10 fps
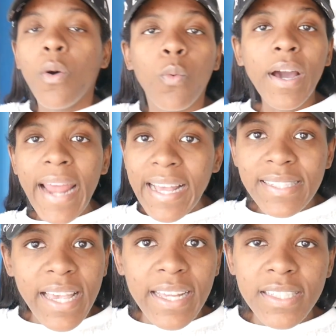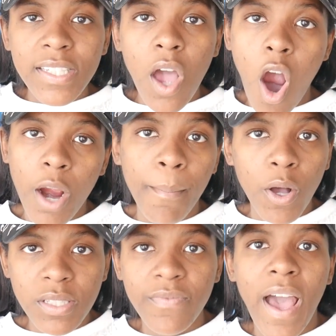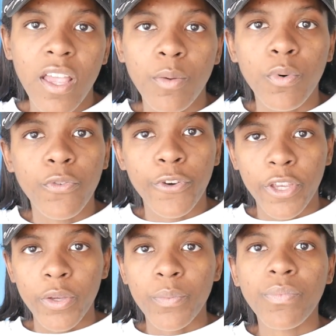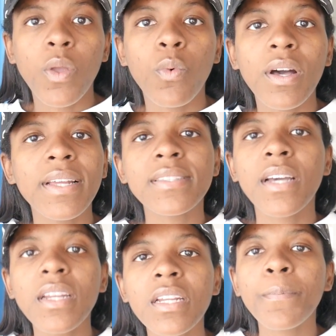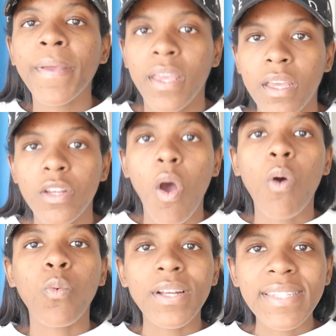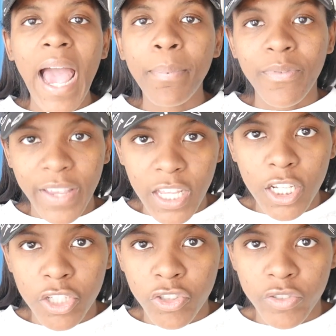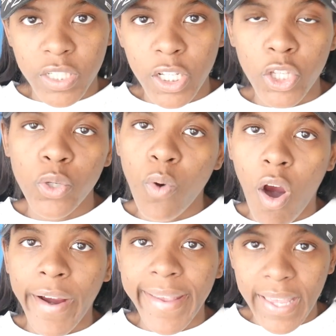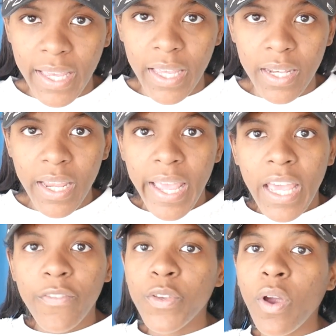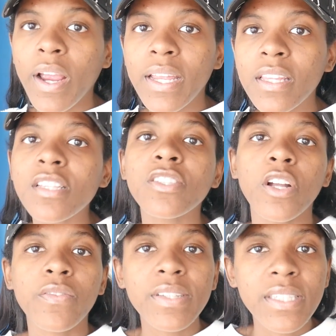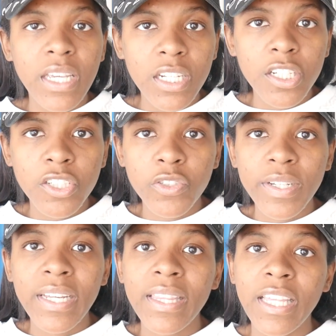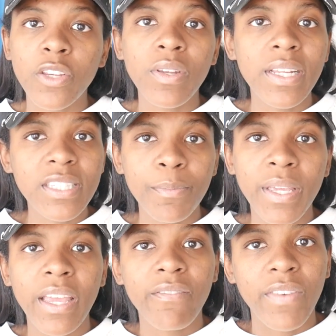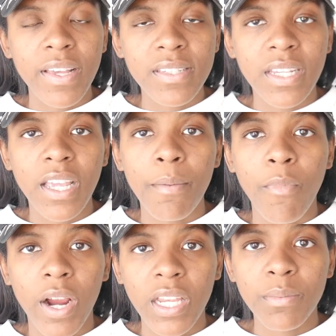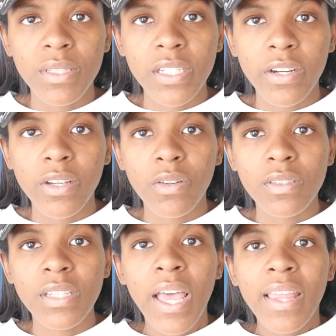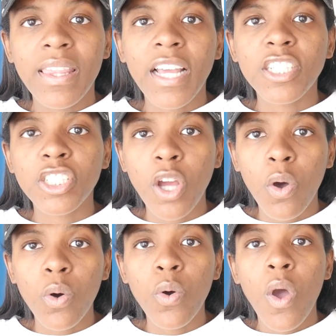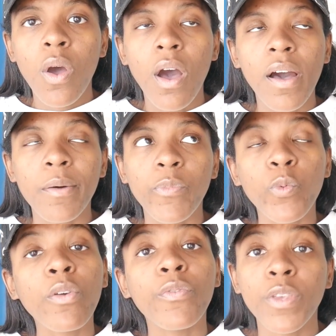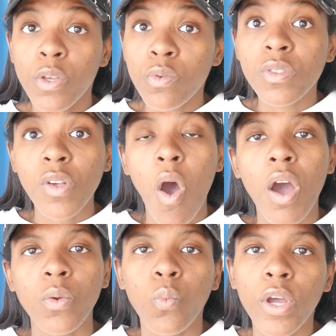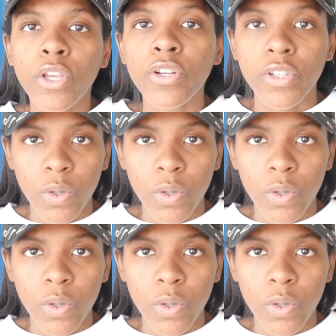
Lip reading: what assets are most valuable for you? Well, it's going to depend on what type of industry you are in. If you are in the service industry, then you need to be investing in marketing materials that show reviews on what you're